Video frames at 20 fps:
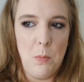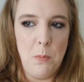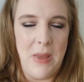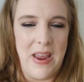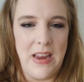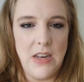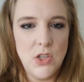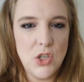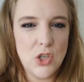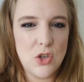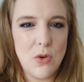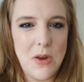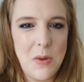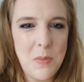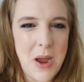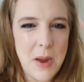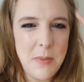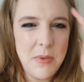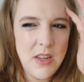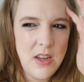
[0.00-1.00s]

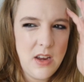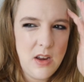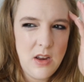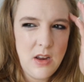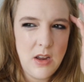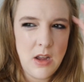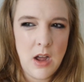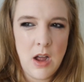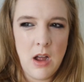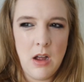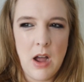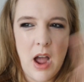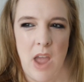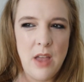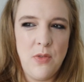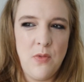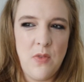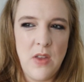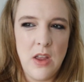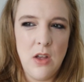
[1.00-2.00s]
mainstream, I believe,
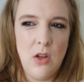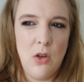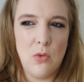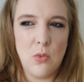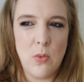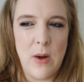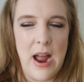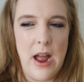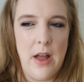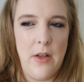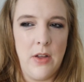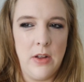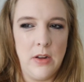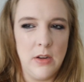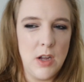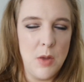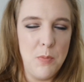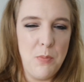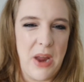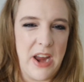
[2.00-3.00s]
I feel,
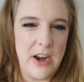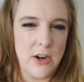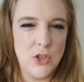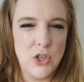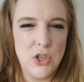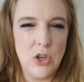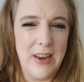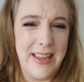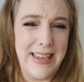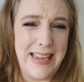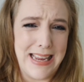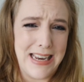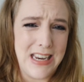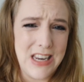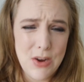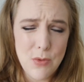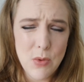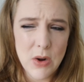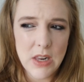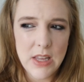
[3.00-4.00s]
compared to like
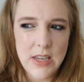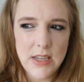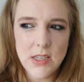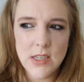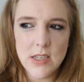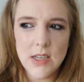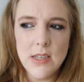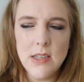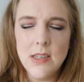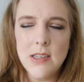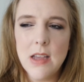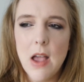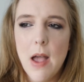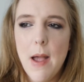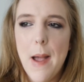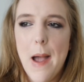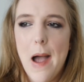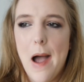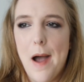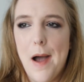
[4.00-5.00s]
indie releases.
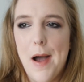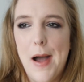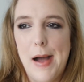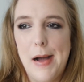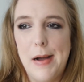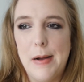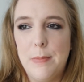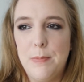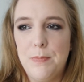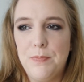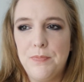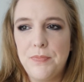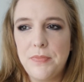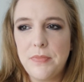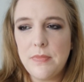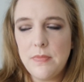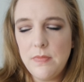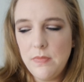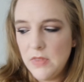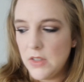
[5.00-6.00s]

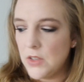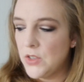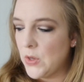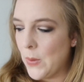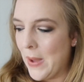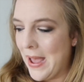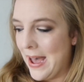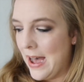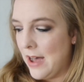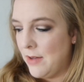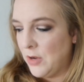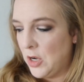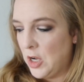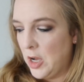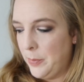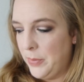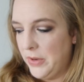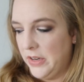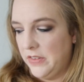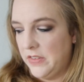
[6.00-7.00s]
So I have a
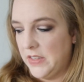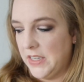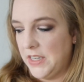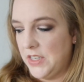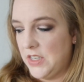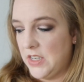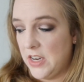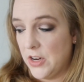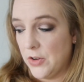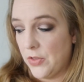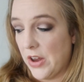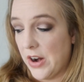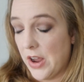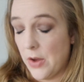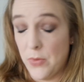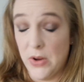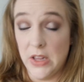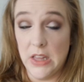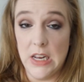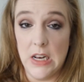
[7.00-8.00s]
couple of things here that I
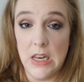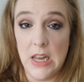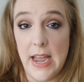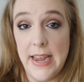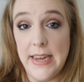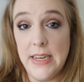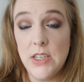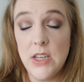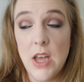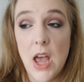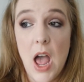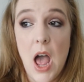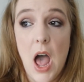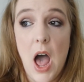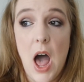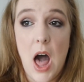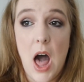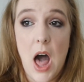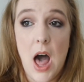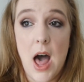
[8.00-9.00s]
really liked.
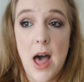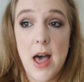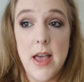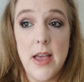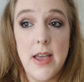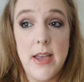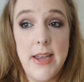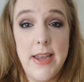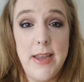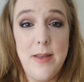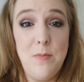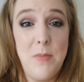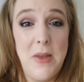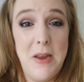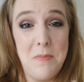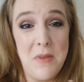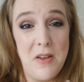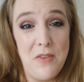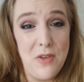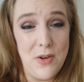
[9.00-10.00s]
I
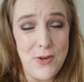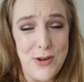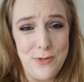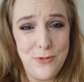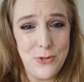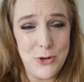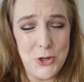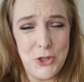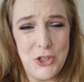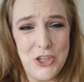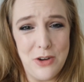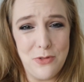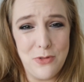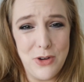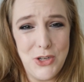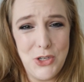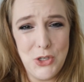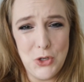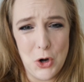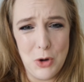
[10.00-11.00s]
made my very first
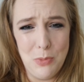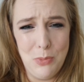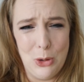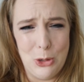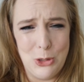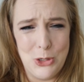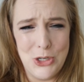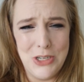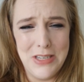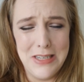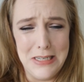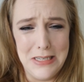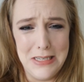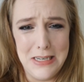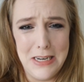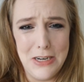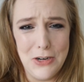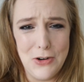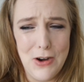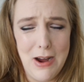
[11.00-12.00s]
Jeffree Star purchase
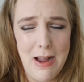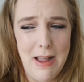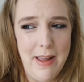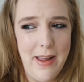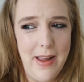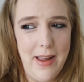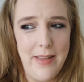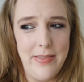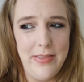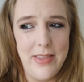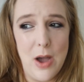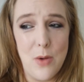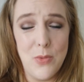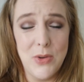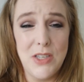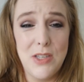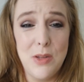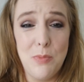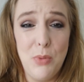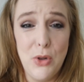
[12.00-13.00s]
this year, and that
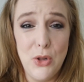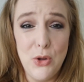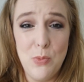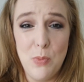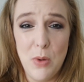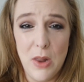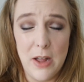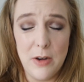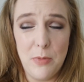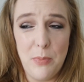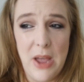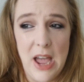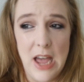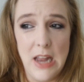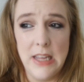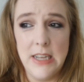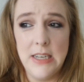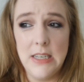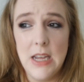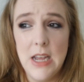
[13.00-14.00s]
was the Blue Blood
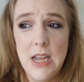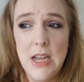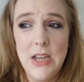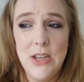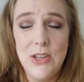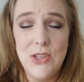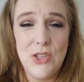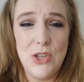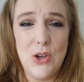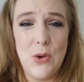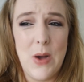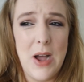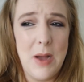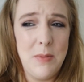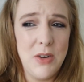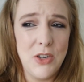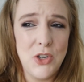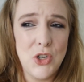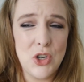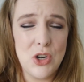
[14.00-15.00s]
palette. So
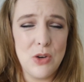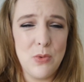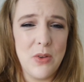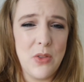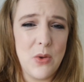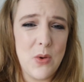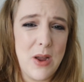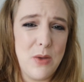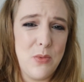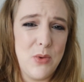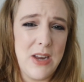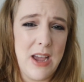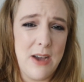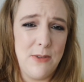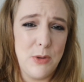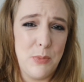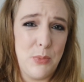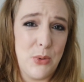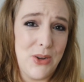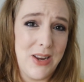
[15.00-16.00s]
I'm not sure whether I would
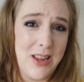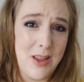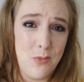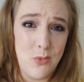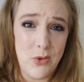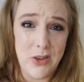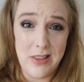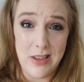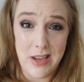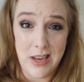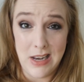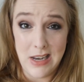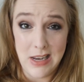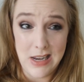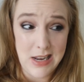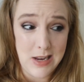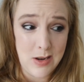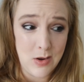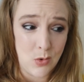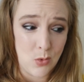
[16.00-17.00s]
have to put him with
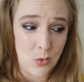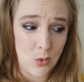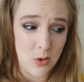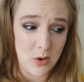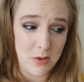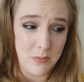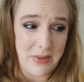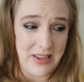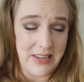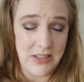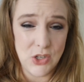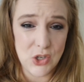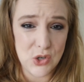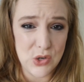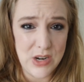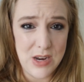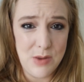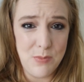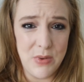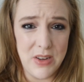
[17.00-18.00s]
indie or
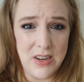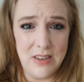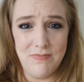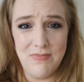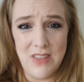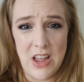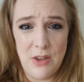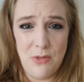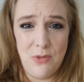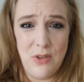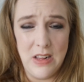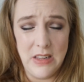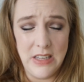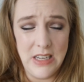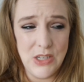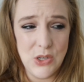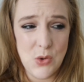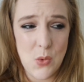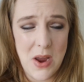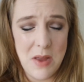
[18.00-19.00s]
mainstream, but I feel
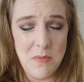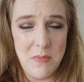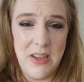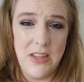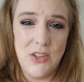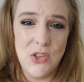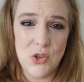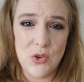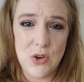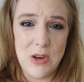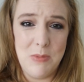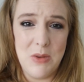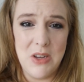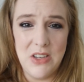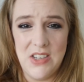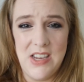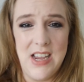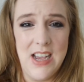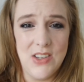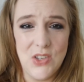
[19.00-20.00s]
he's quite mainstream
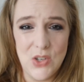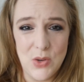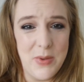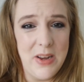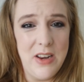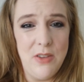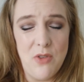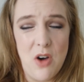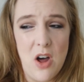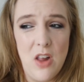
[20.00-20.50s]
because he has so many